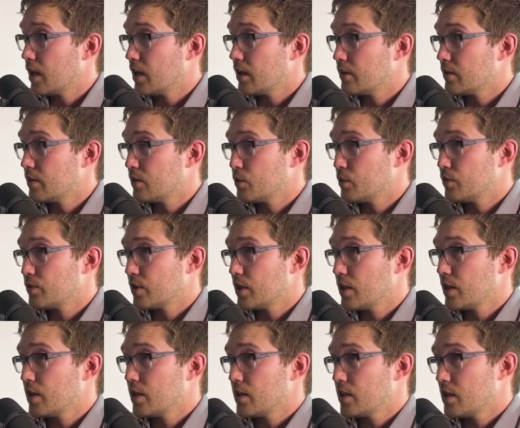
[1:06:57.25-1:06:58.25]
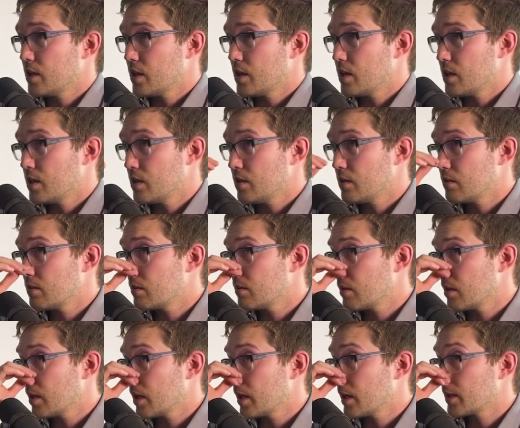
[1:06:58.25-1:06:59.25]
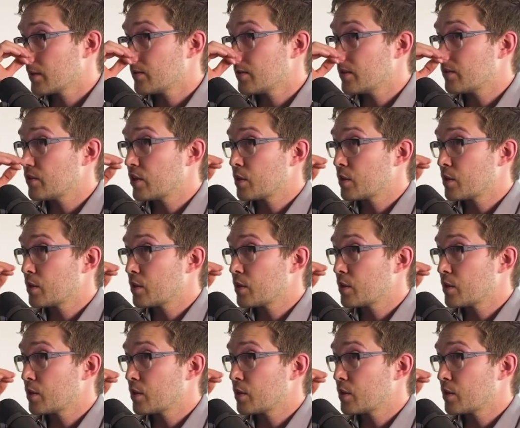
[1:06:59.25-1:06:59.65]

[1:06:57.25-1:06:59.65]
It was a existing